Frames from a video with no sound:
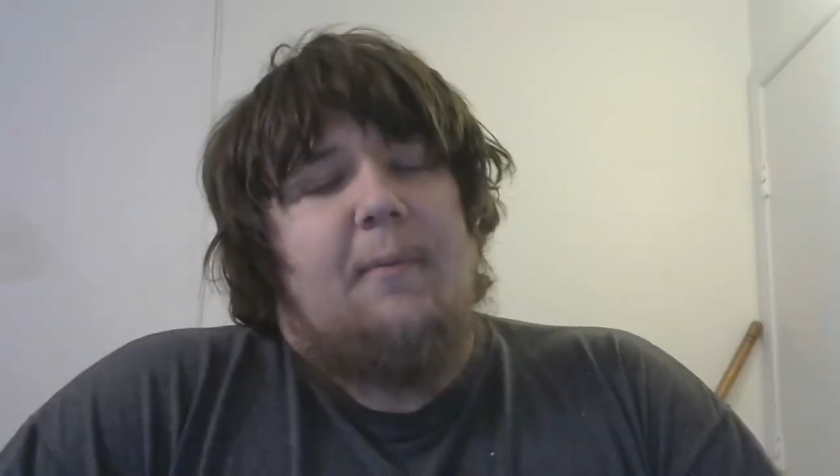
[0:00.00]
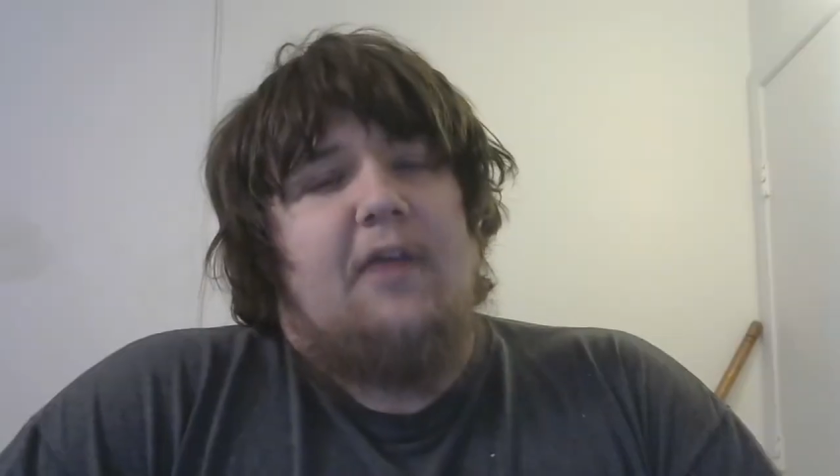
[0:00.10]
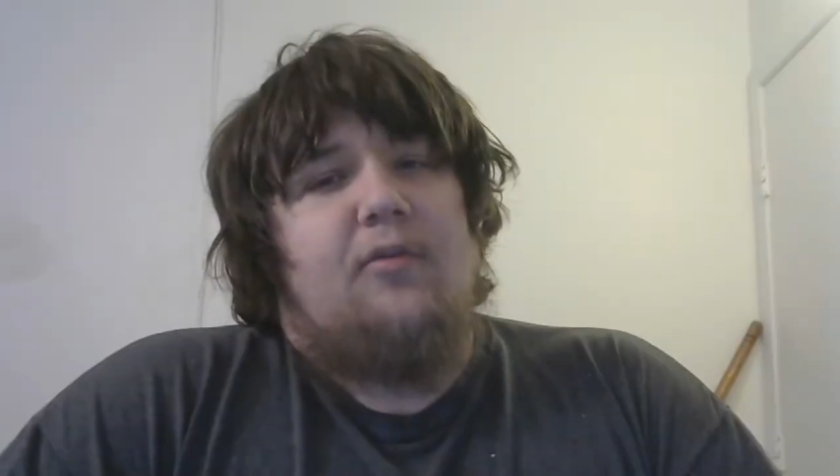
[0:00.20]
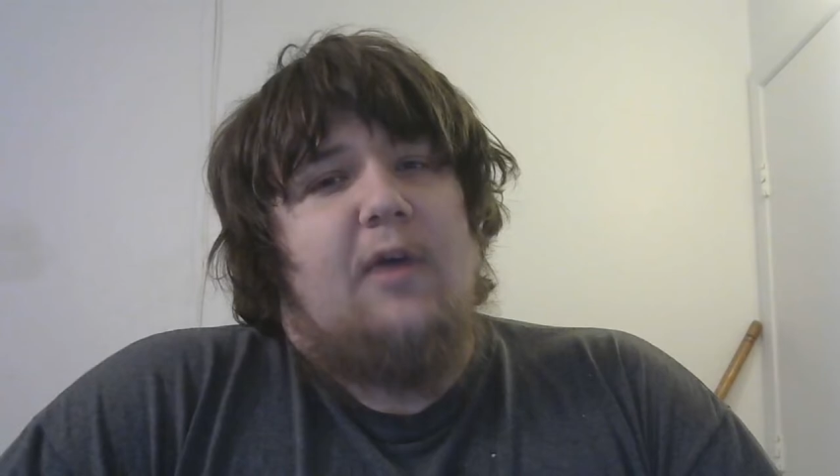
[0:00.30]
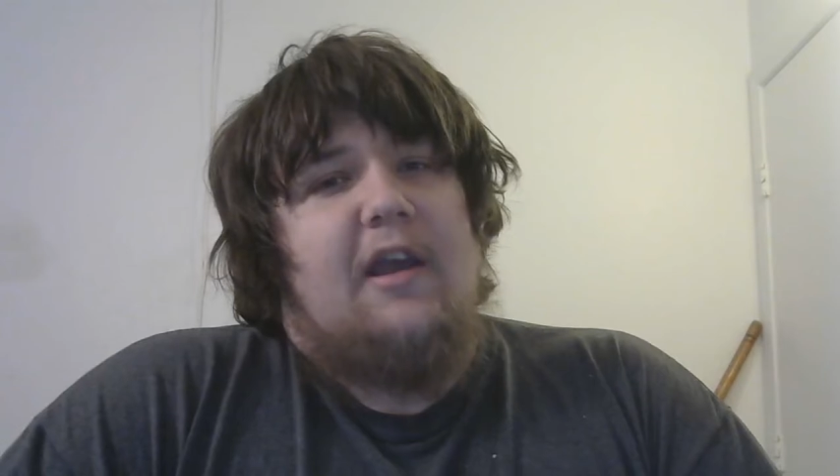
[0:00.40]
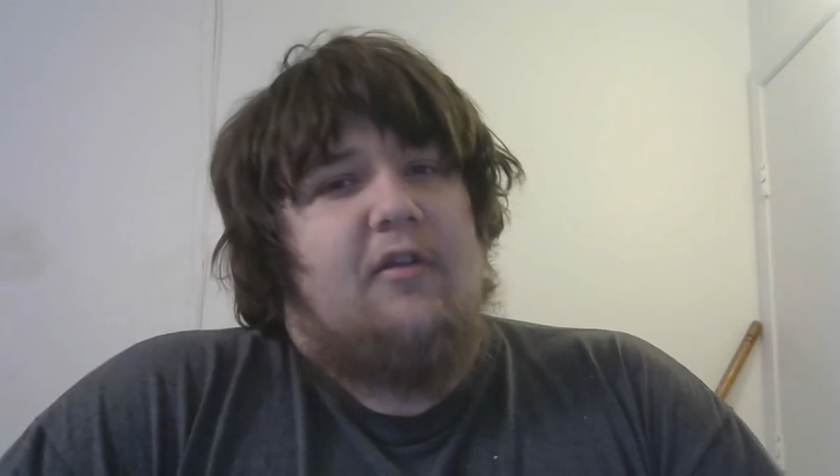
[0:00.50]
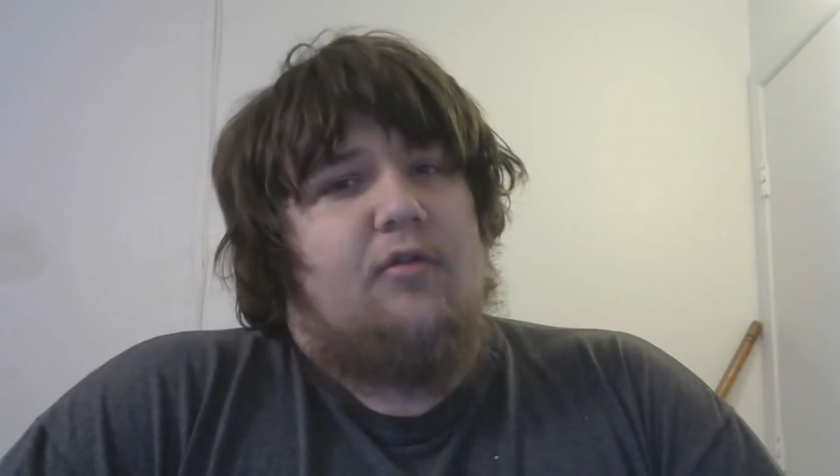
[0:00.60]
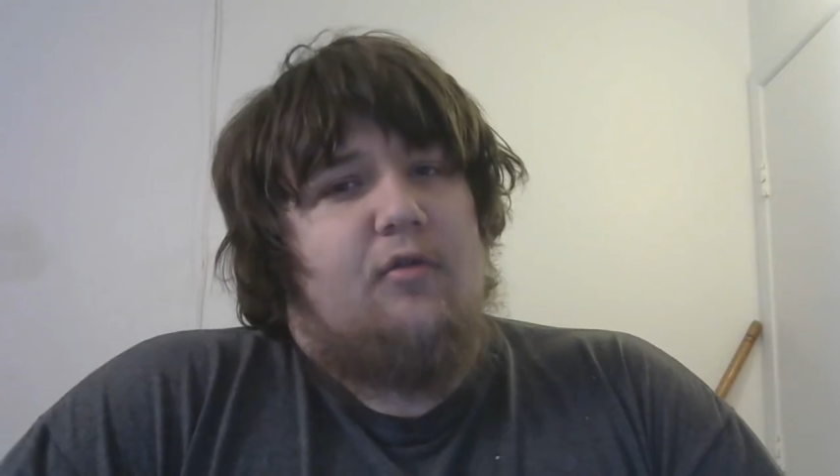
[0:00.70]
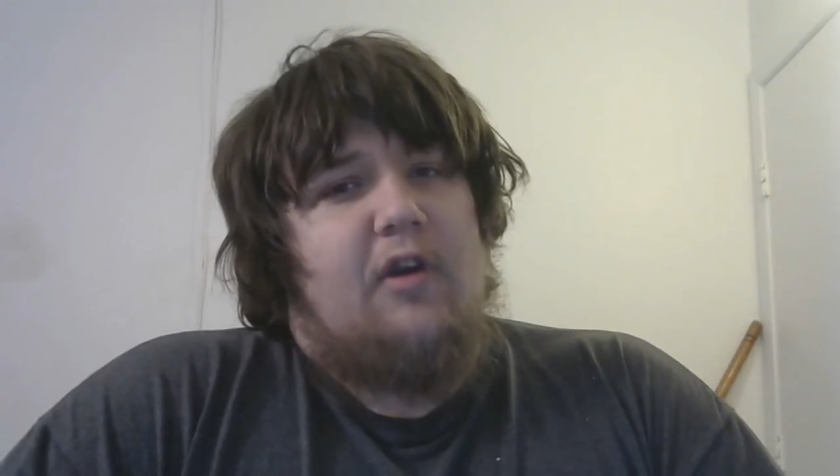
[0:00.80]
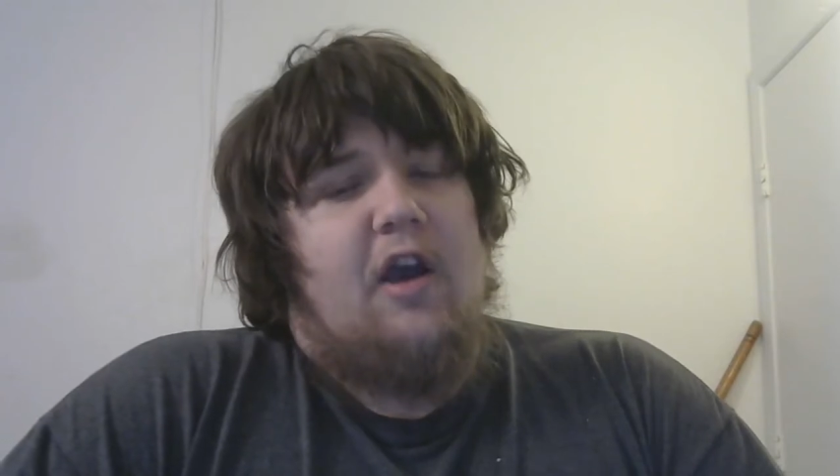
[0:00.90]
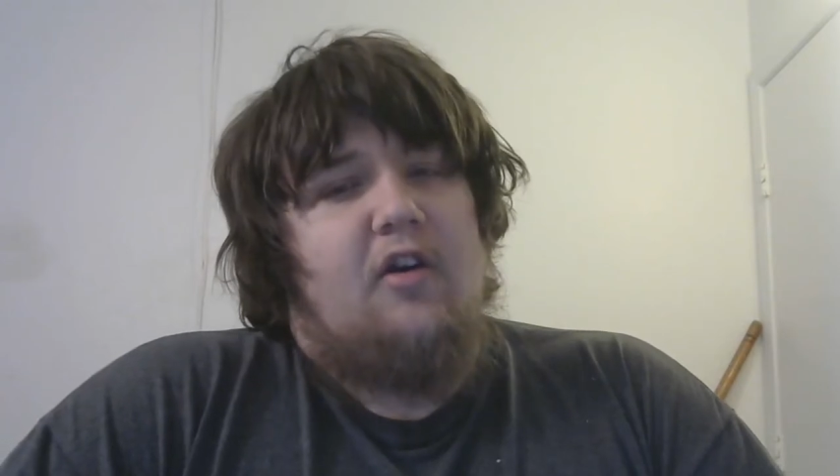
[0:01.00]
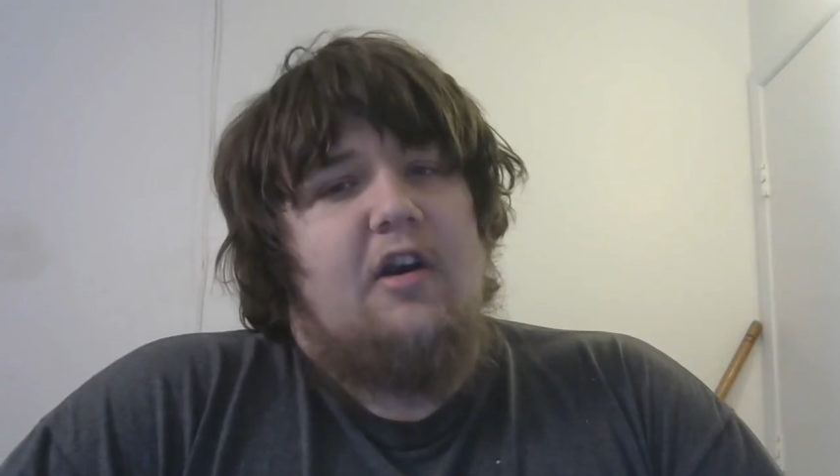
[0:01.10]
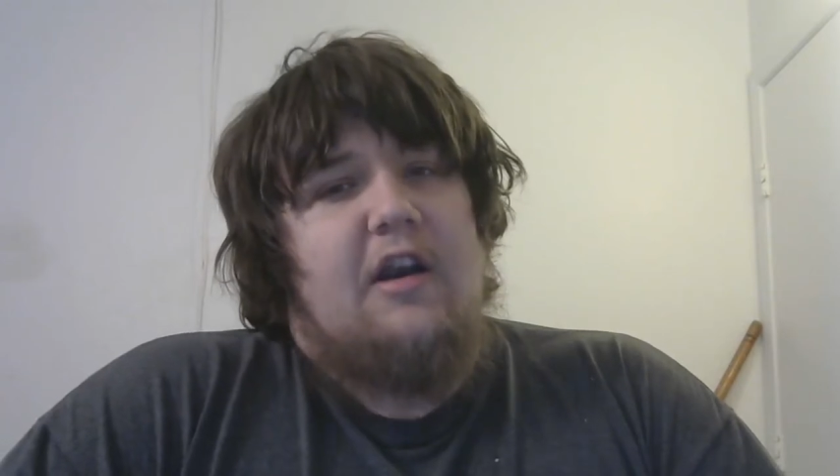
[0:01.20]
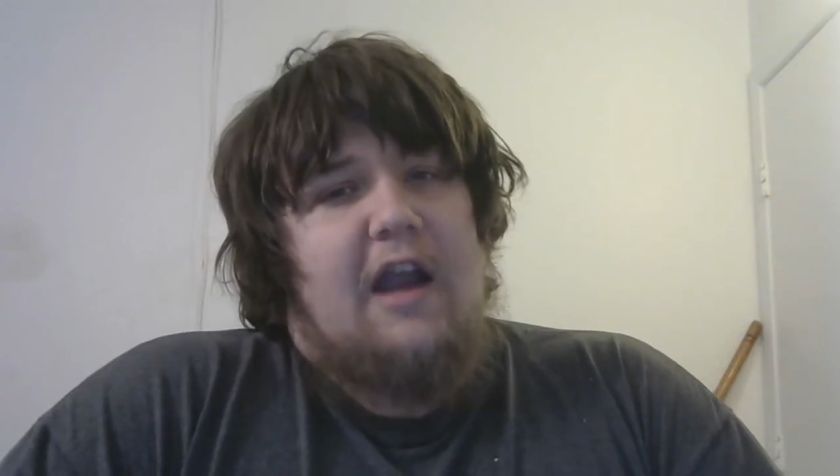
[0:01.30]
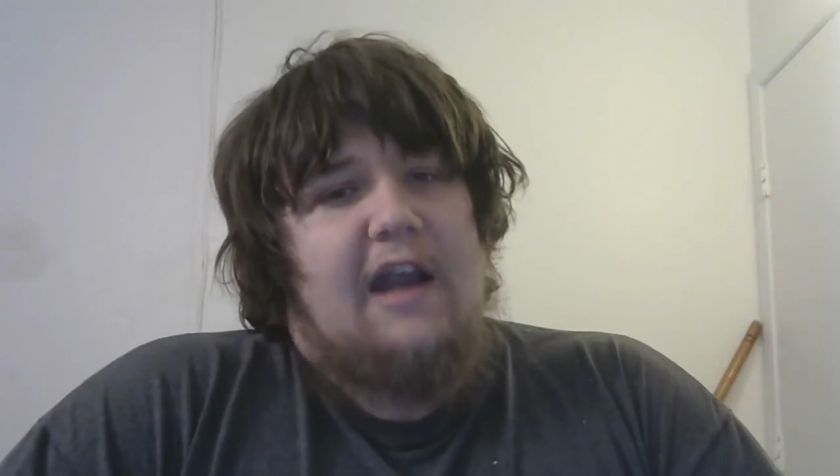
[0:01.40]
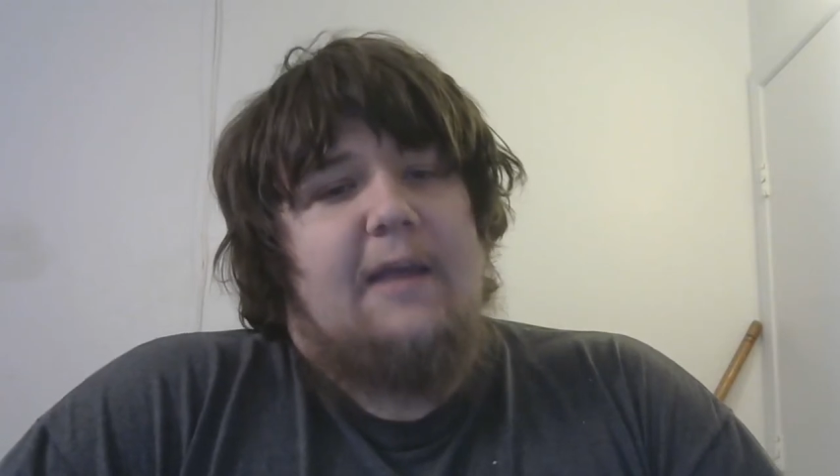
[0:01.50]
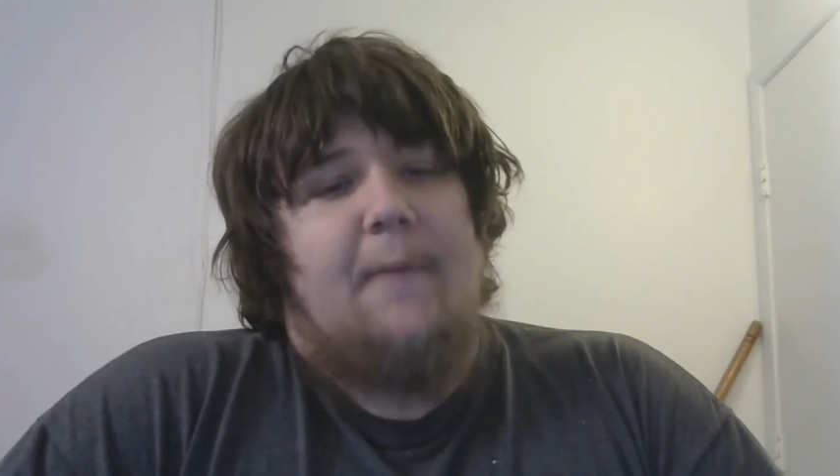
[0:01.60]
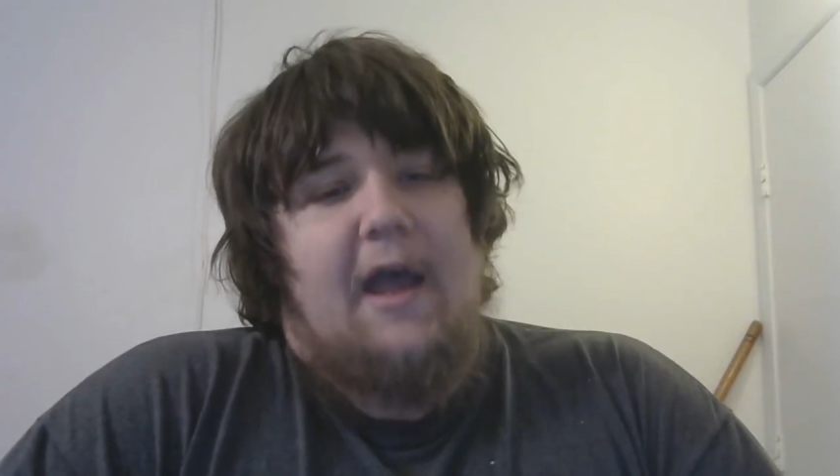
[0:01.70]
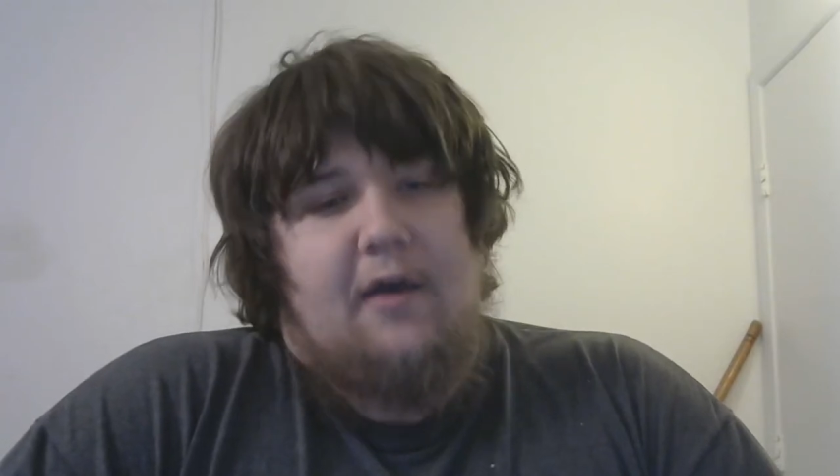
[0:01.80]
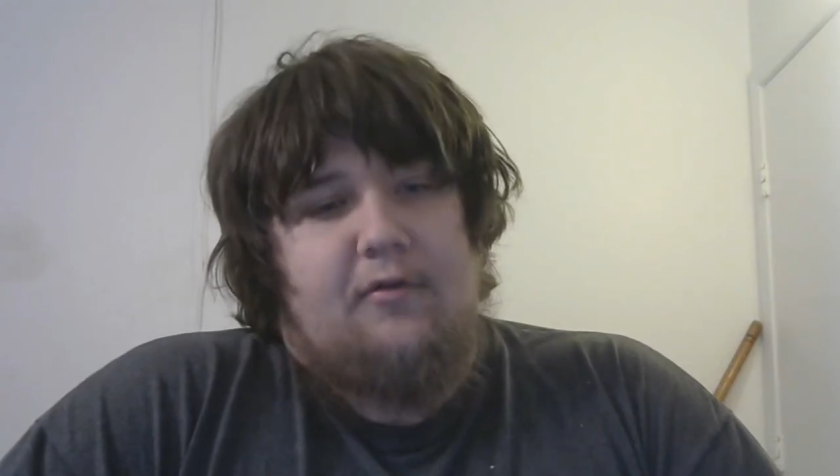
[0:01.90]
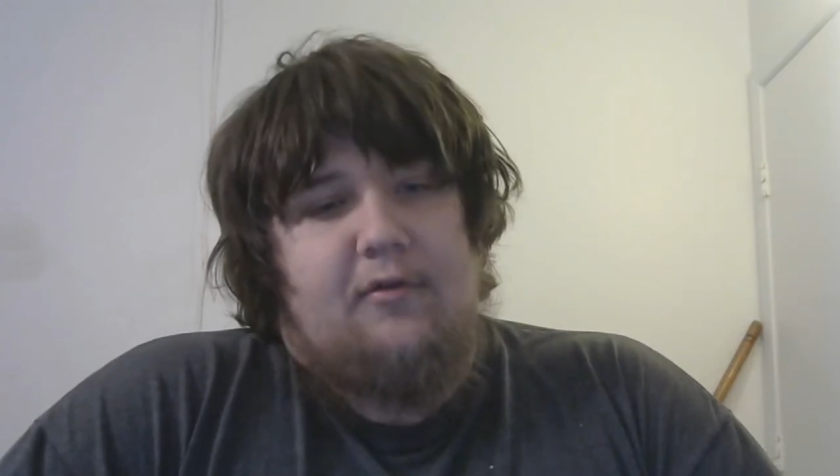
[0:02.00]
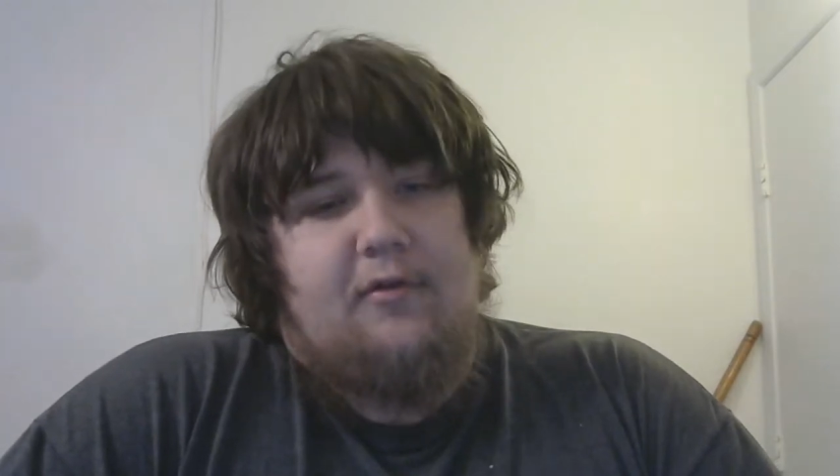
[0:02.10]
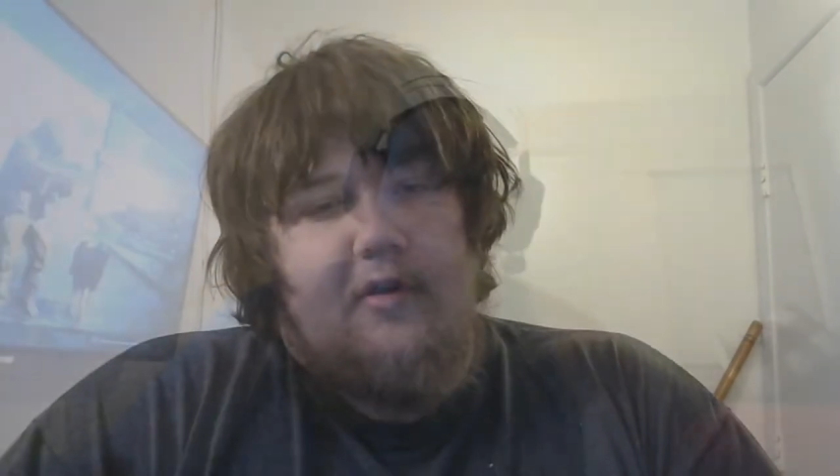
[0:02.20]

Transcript: base weight is three hundred ninety pounds.